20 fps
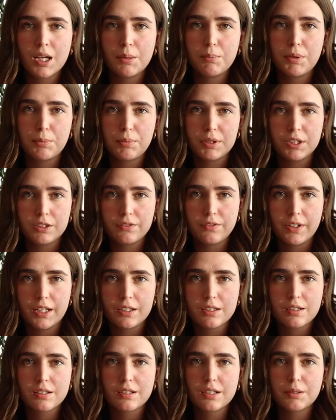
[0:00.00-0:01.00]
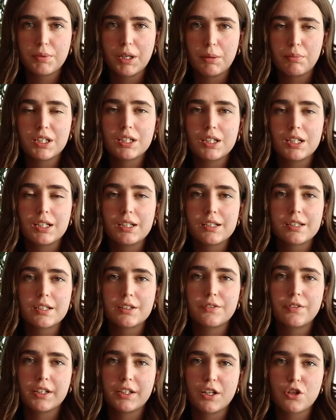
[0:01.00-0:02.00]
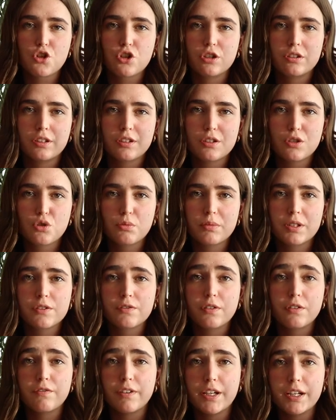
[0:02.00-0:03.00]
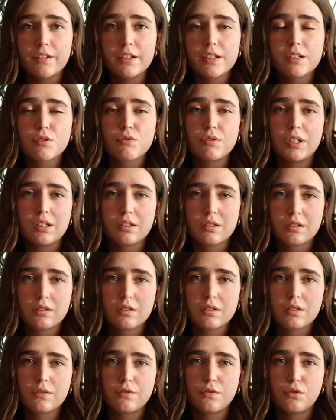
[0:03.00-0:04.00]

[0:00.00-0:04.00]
People invest in publicly listed financial instruments for various reasons.